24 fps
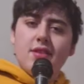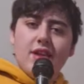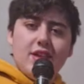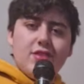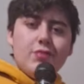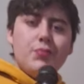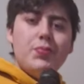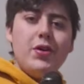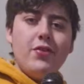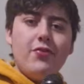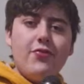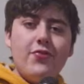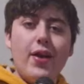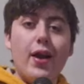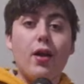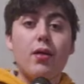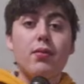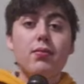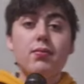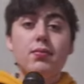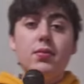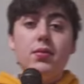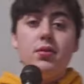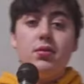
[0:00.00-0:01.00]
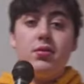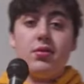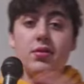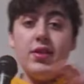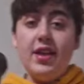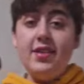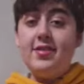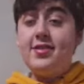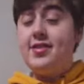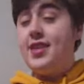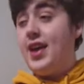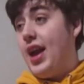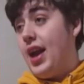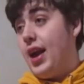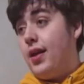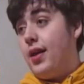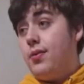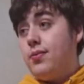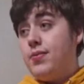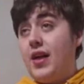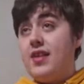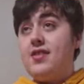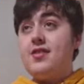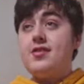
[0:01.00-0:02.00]
be fair let's say
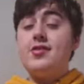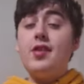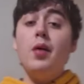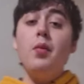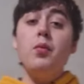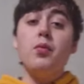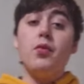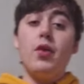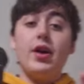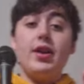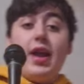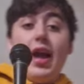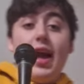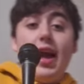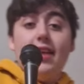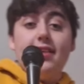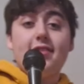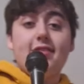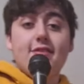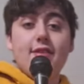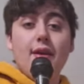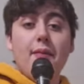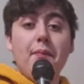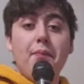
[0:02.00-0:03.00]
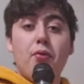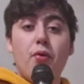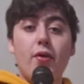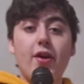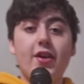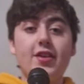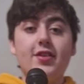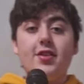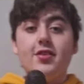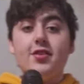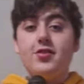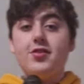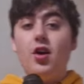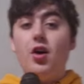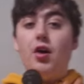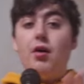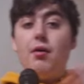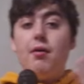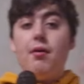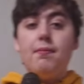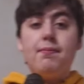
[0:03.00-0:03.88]
that someone at some point saw